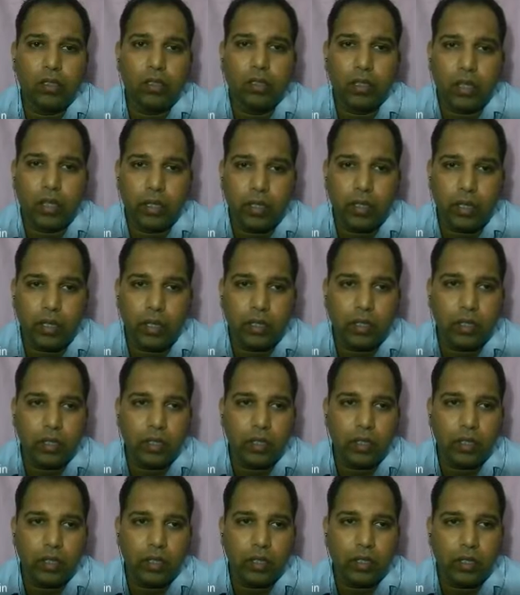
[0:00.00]
conducted
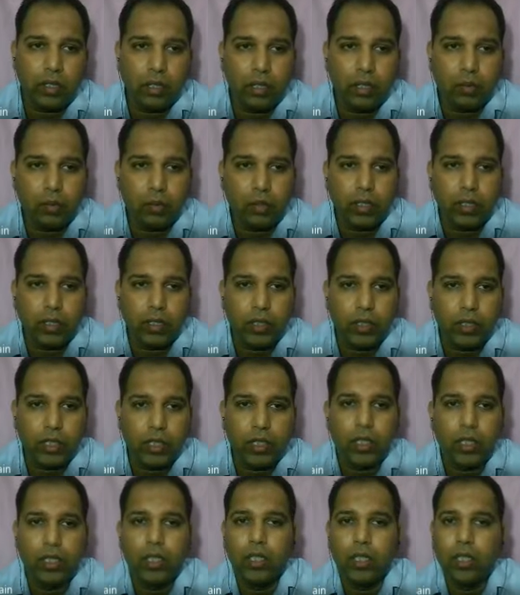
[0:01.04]
in the laboratory
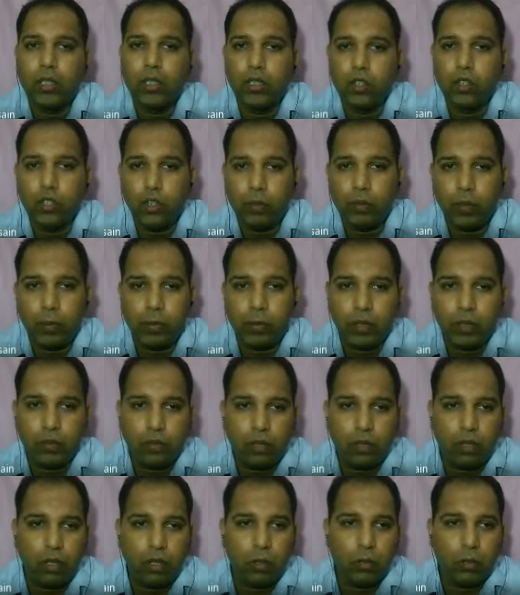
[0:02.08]
should be
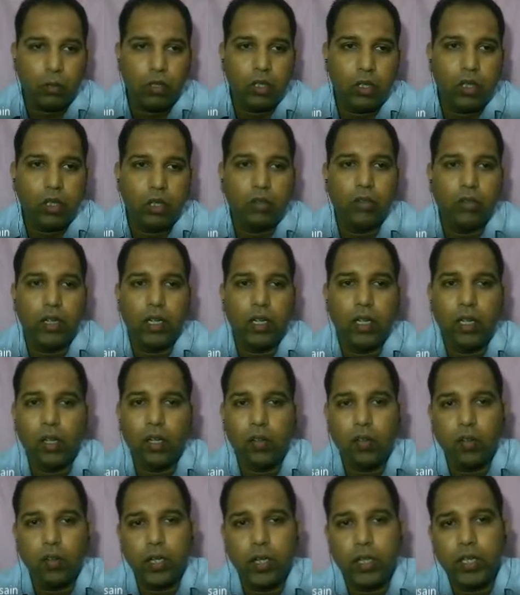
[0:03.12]
performed while
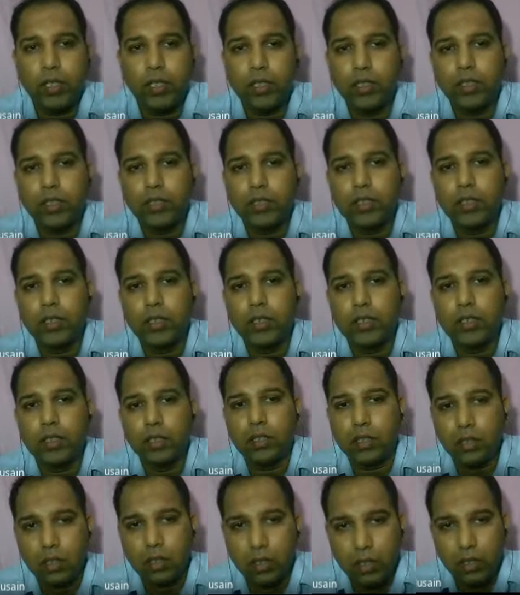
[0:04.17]
avoiding the
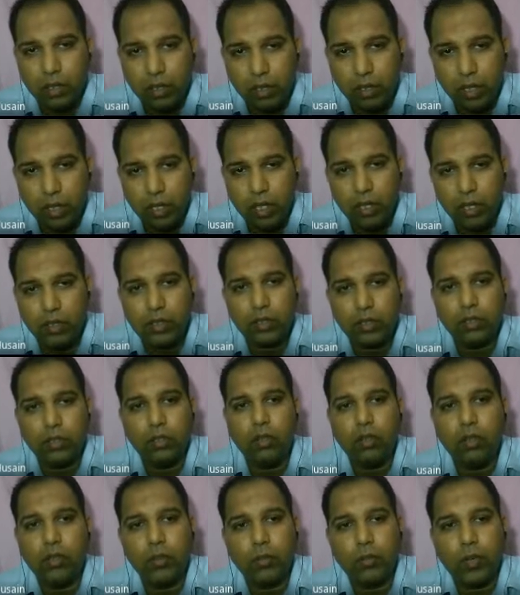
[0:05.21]
creation
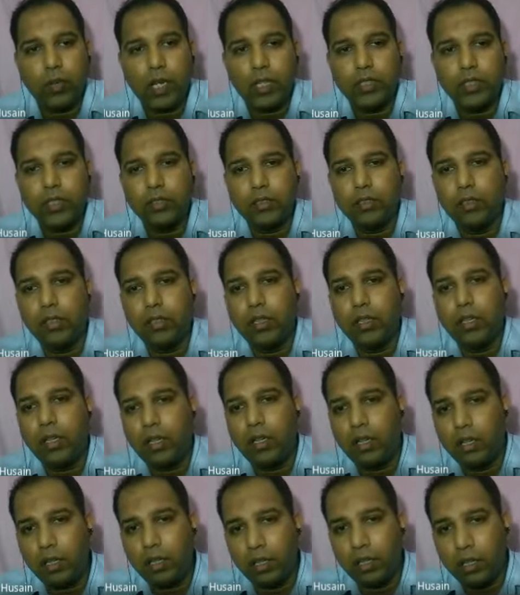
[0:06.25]
of splashes
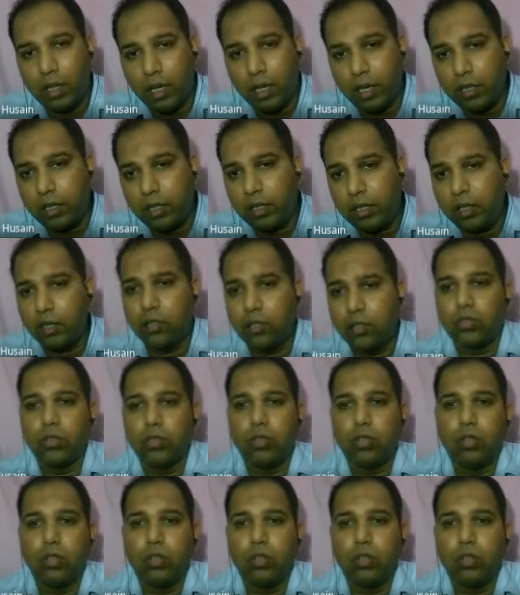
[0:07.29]
and aerosol.